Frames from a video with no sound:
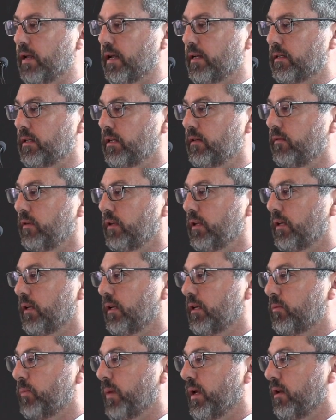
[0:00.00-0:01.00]
activity and
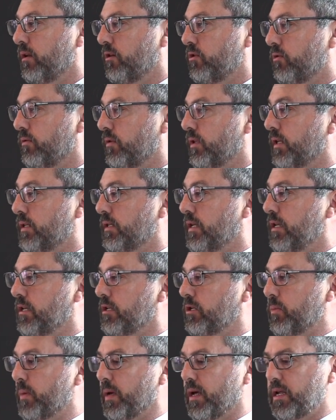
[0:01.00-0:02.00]
expenditure in the
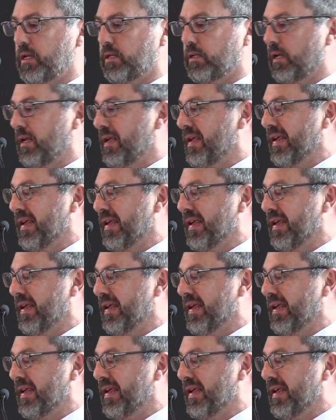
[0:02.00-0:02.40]
tin space